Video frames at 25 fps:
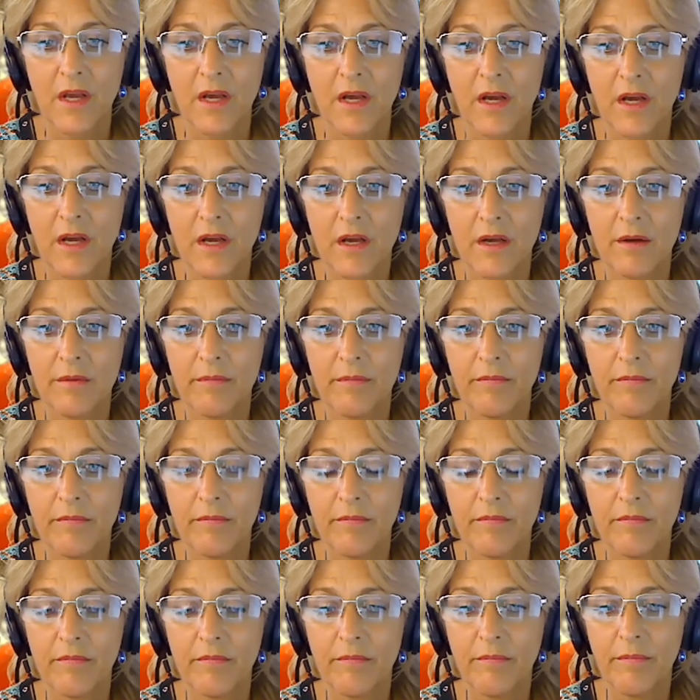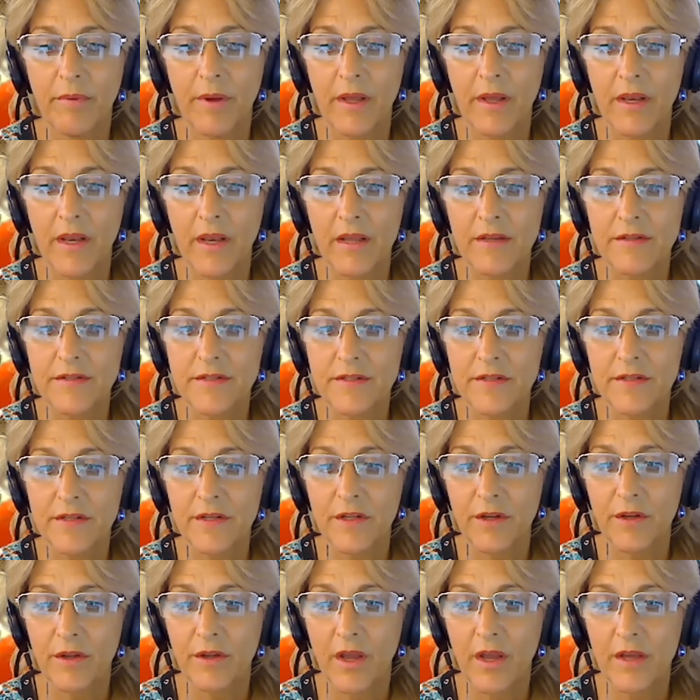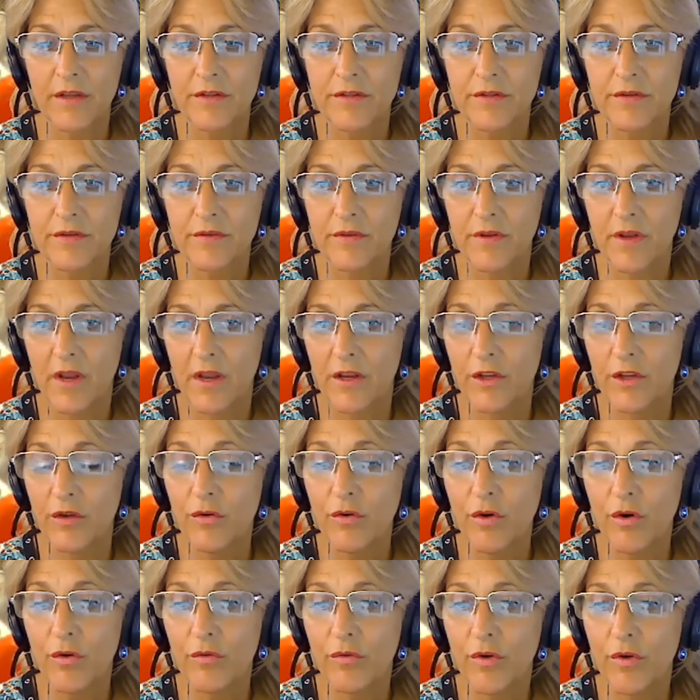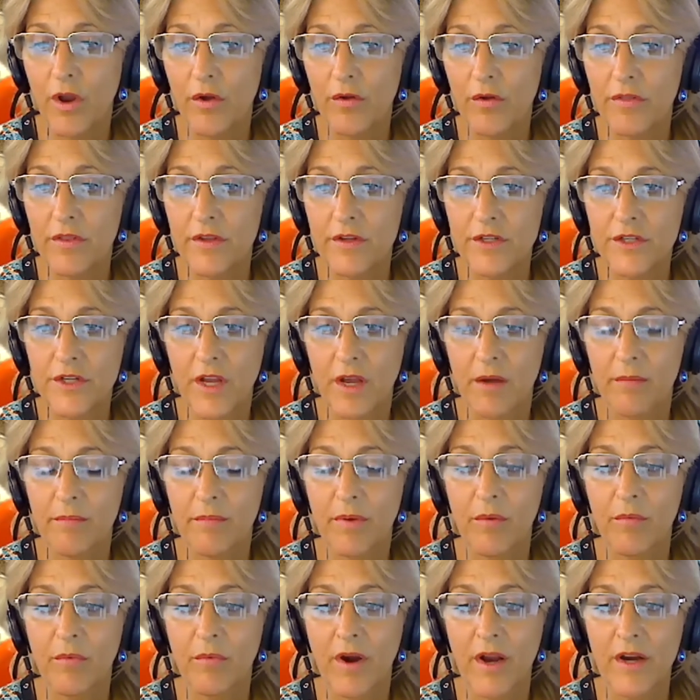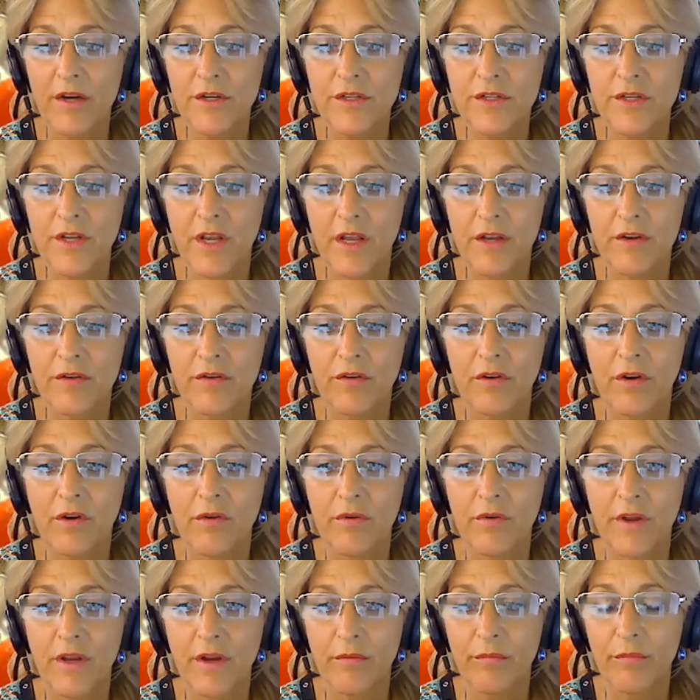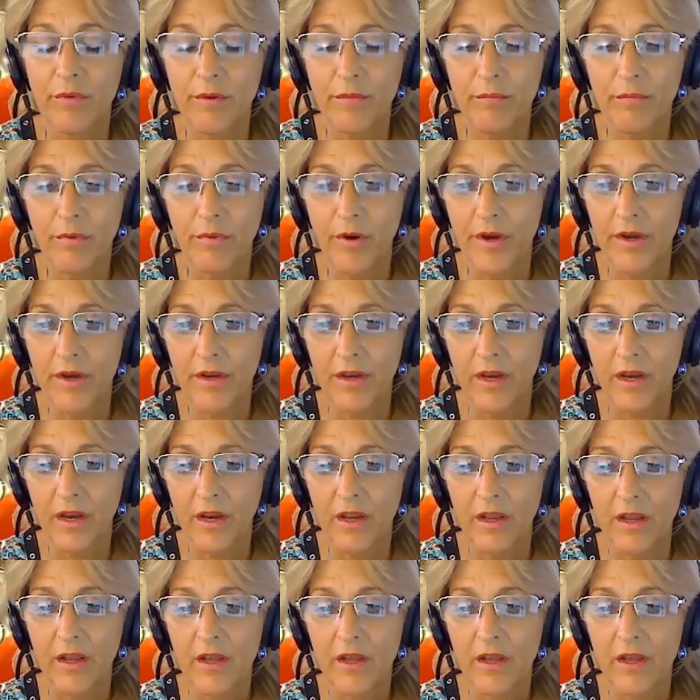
Um, but as as you don't know this yet, but we're actually undergoing a rebranding.